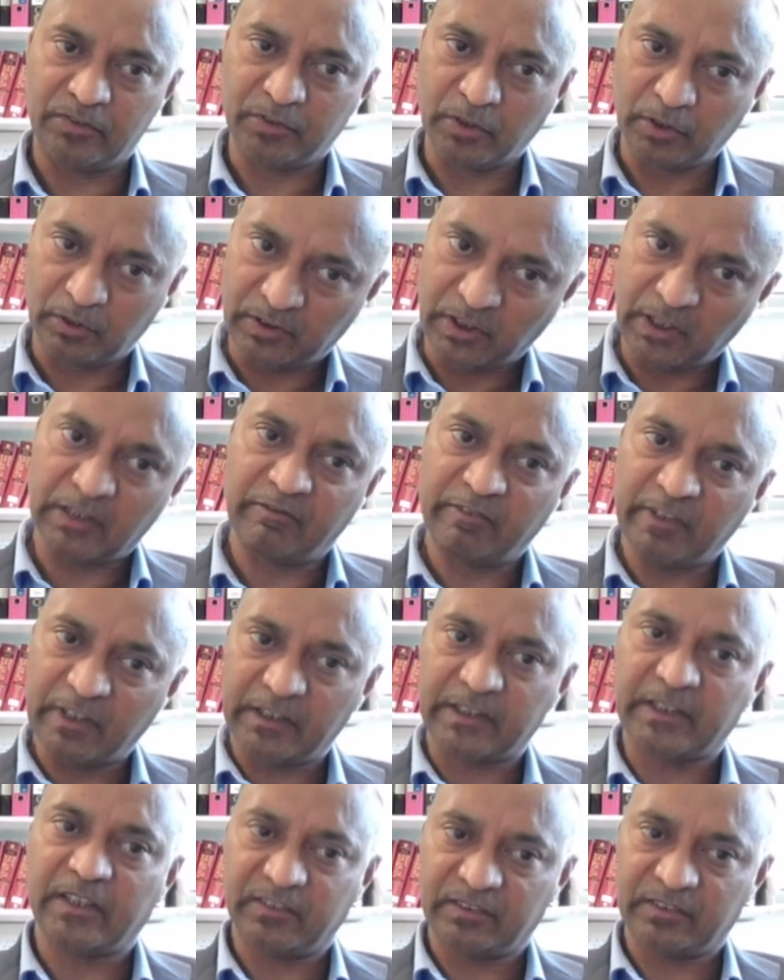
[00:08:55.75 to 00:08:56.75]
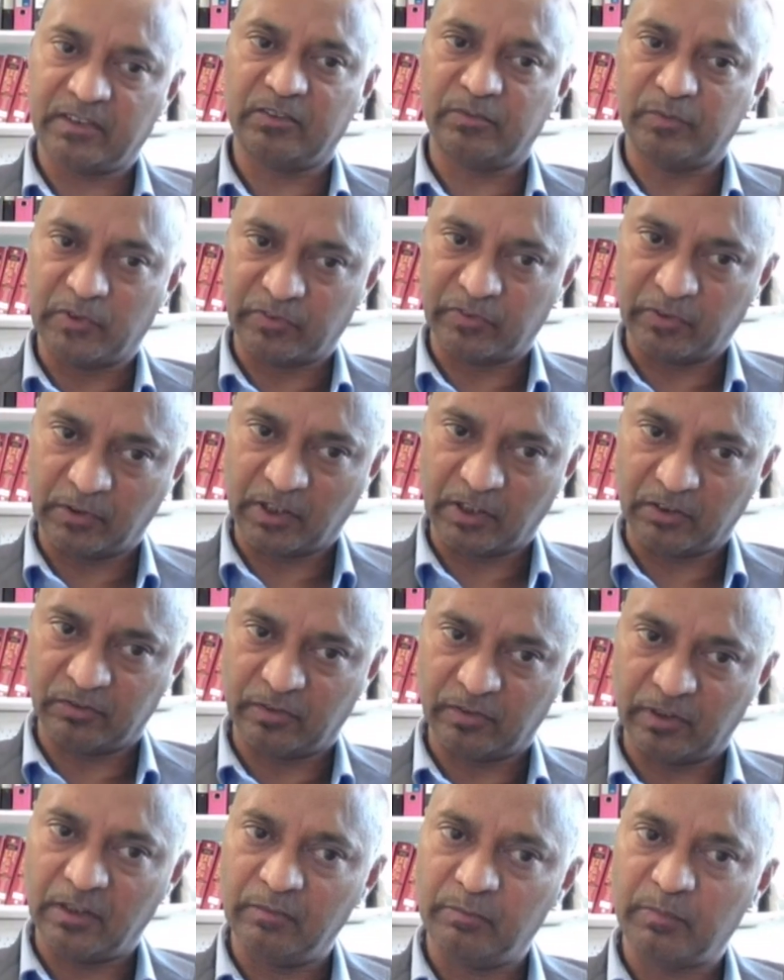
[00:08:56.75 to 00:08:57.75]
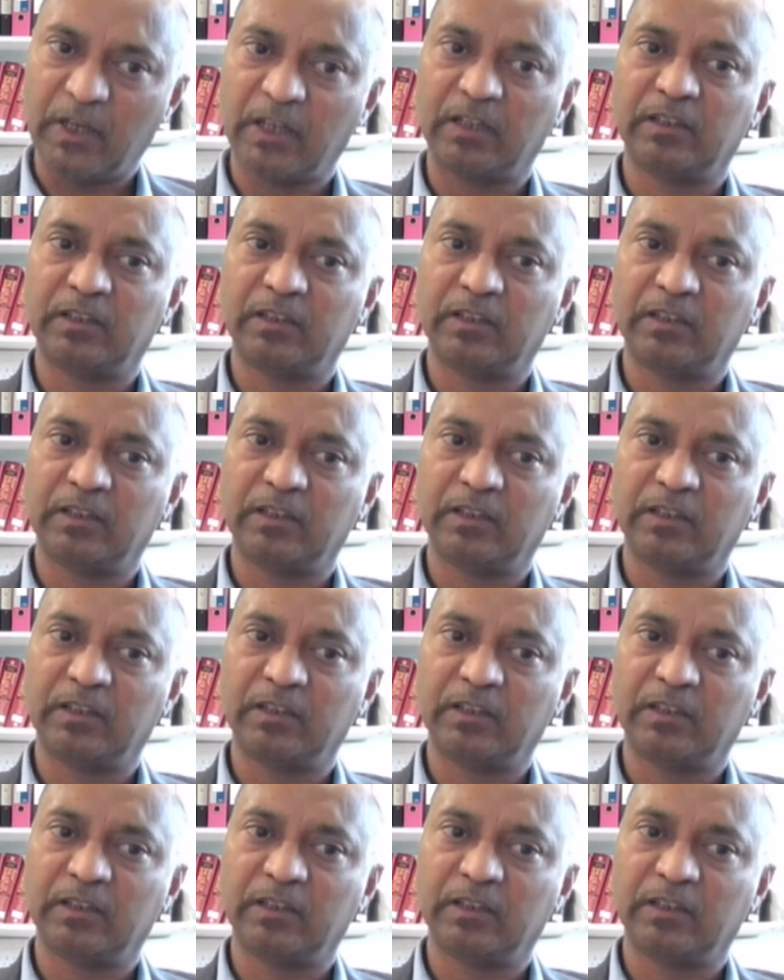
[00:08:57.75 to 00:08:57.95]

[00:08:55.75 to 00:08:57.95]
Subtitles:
So there were cases before as well,